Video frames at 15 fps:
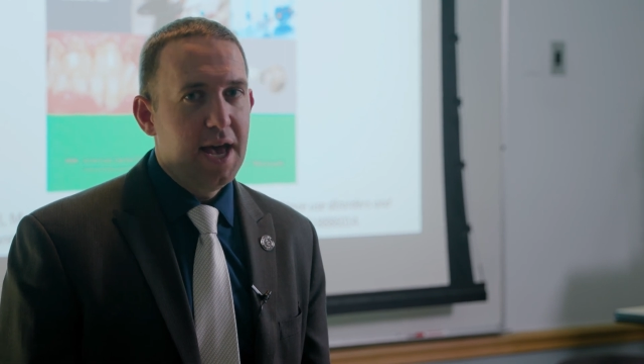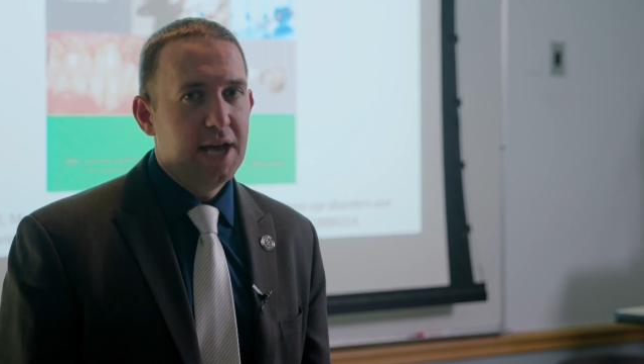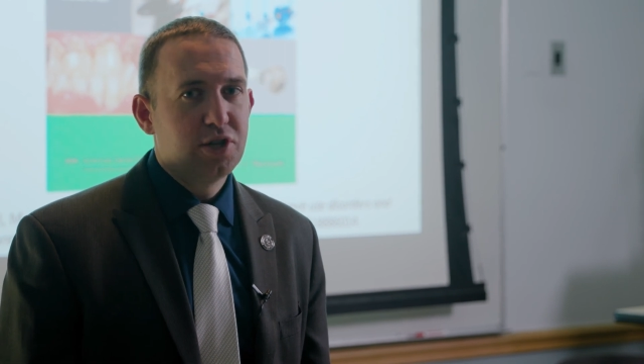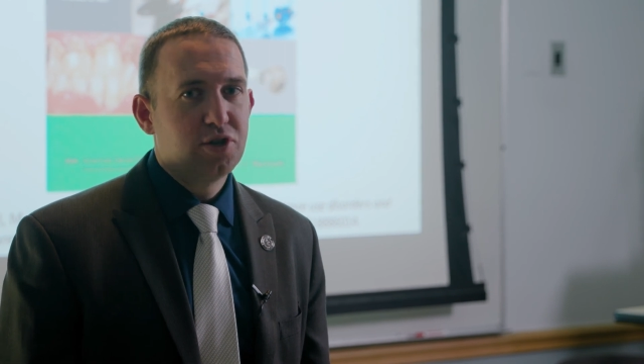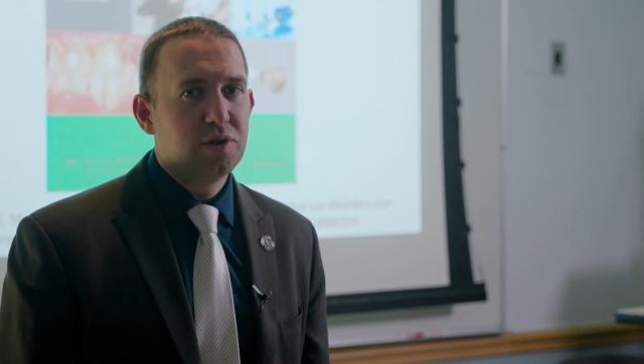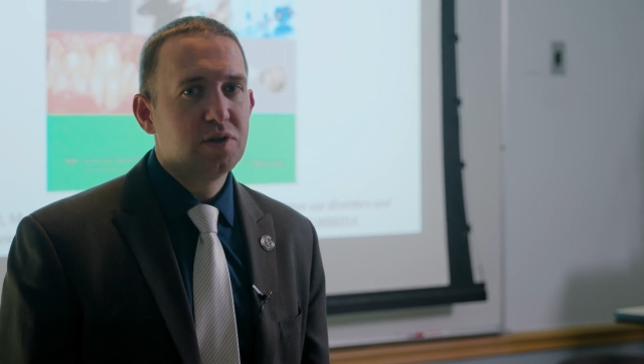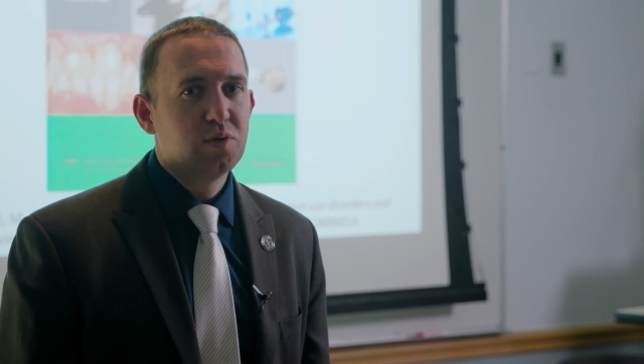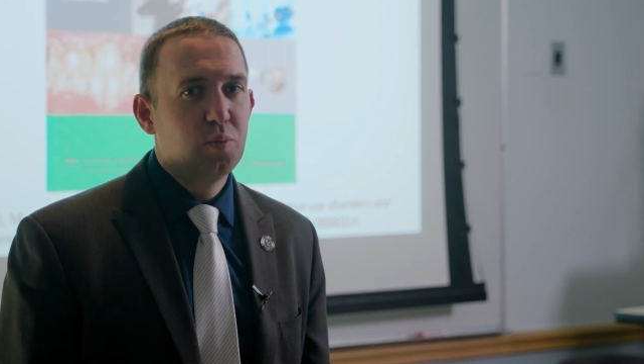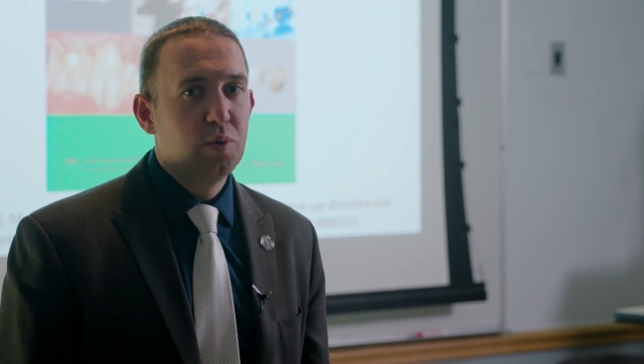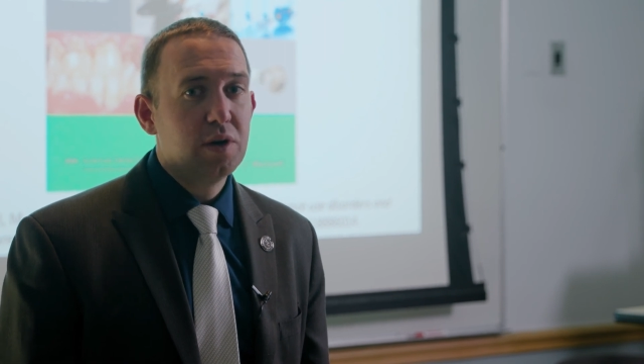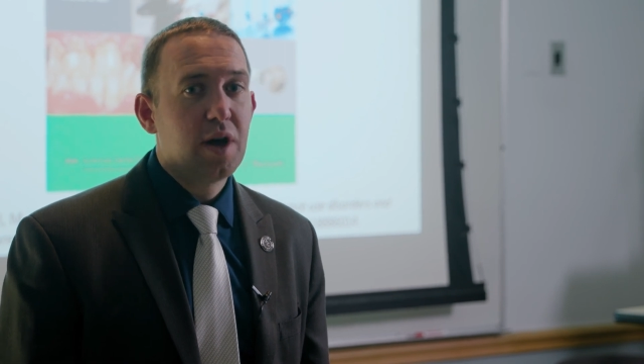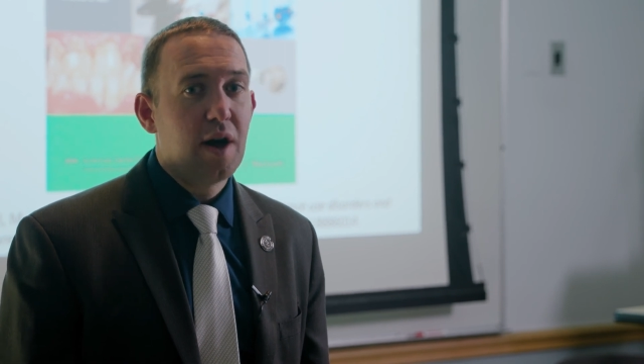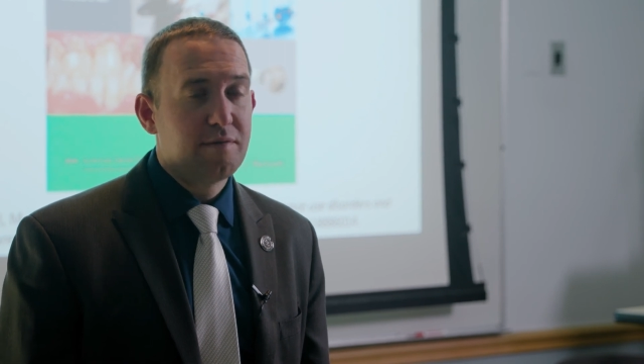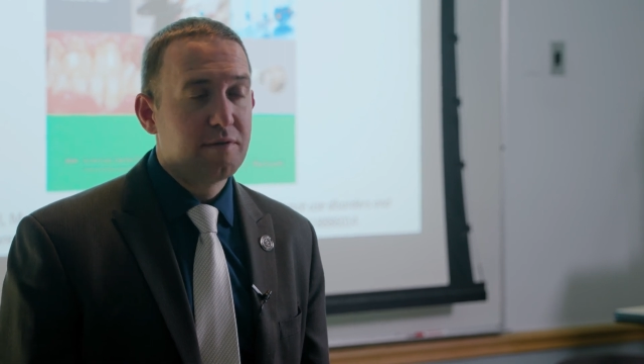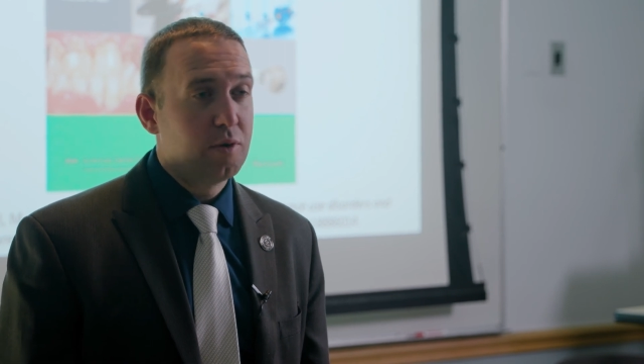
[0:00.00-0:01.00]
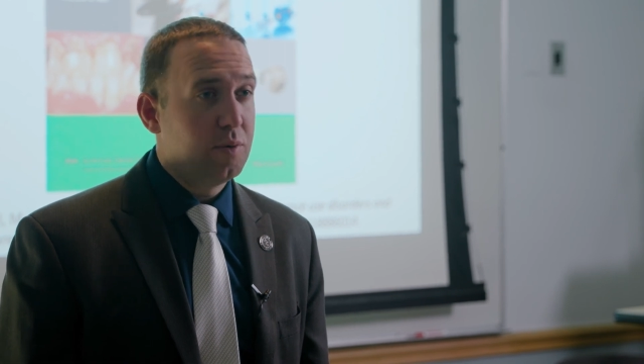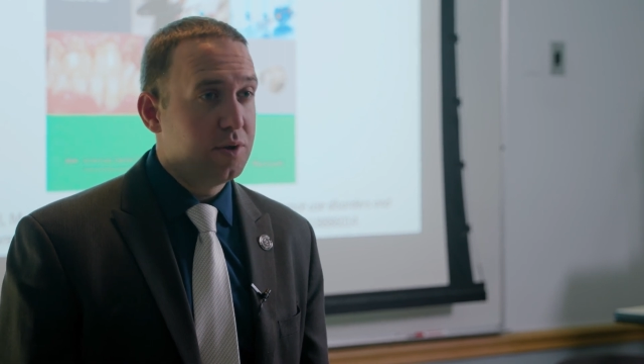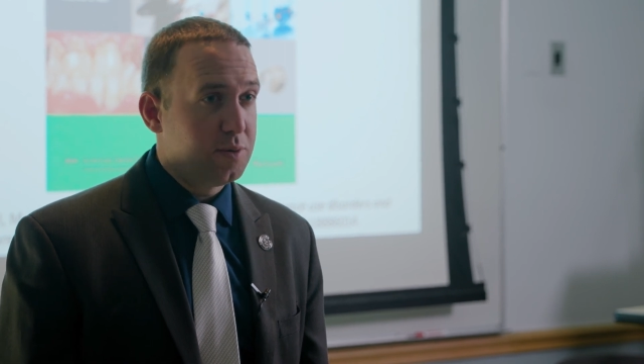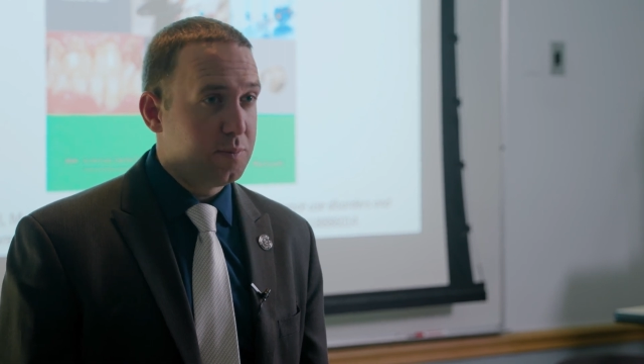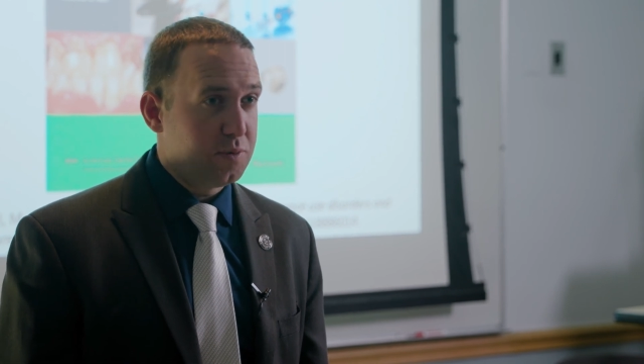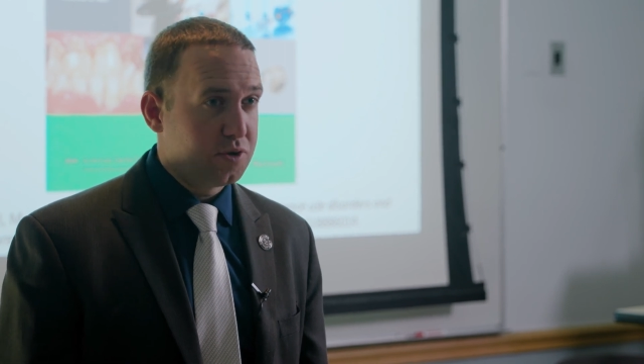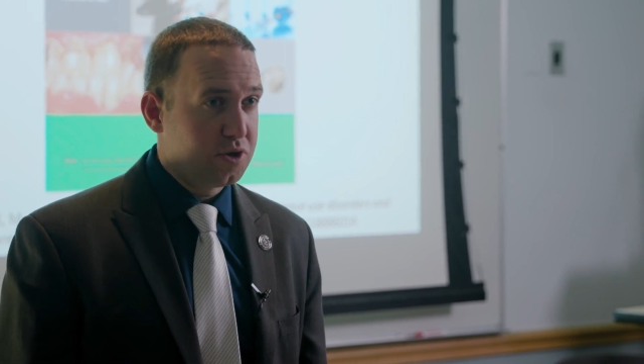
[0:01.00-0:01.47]
Insurance will cover it with
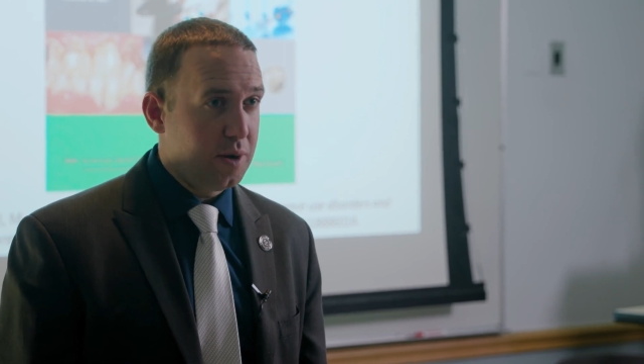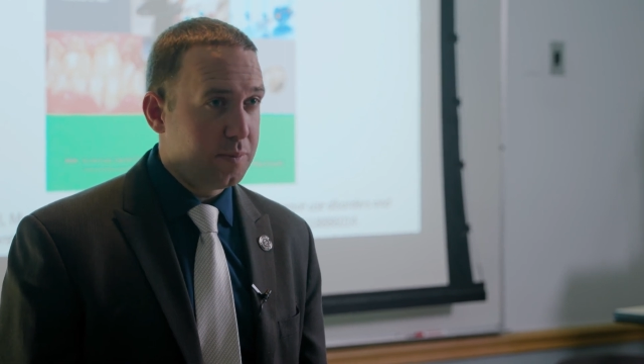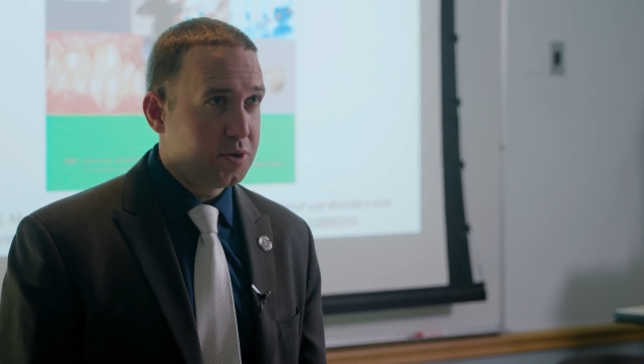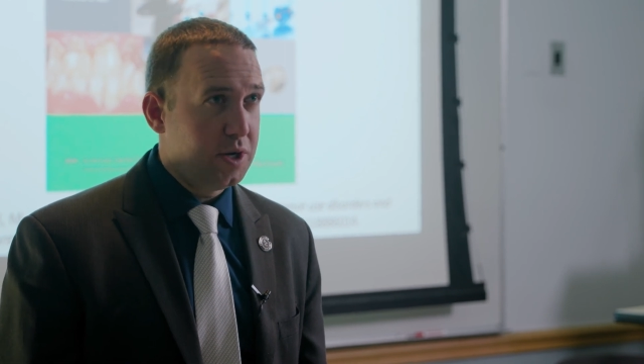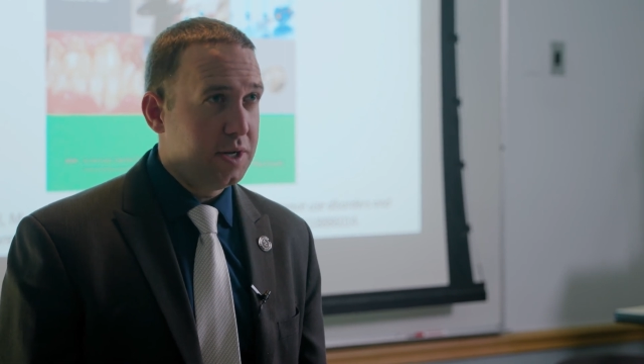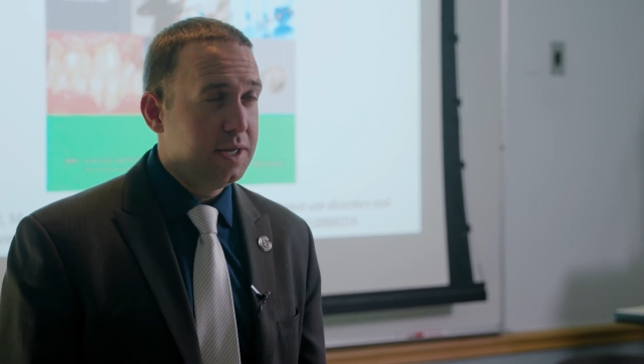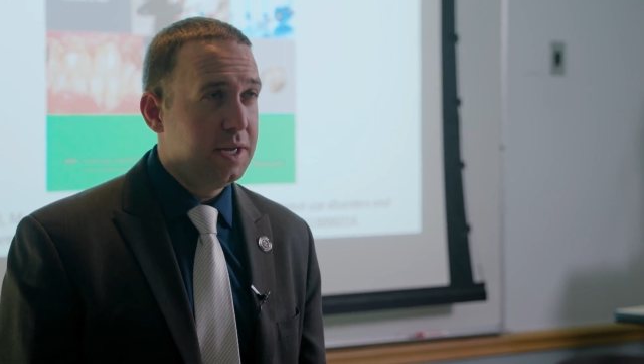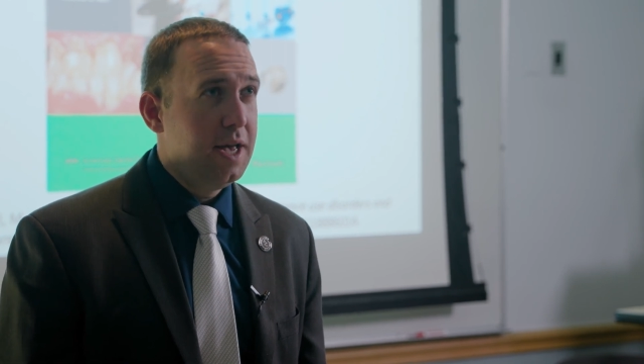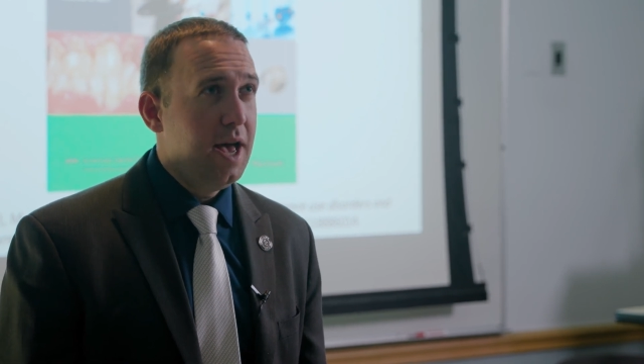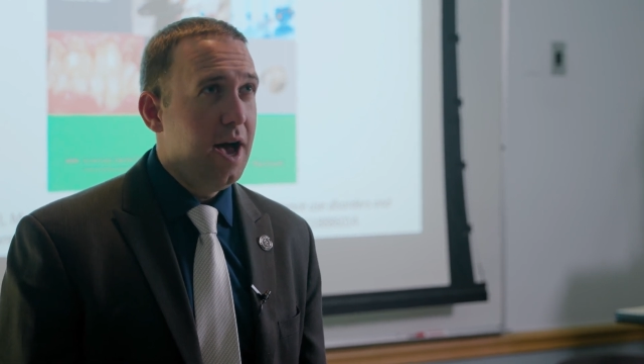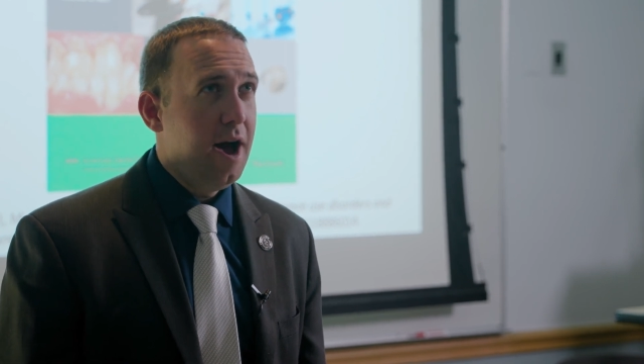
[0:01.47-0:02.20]
a prescription.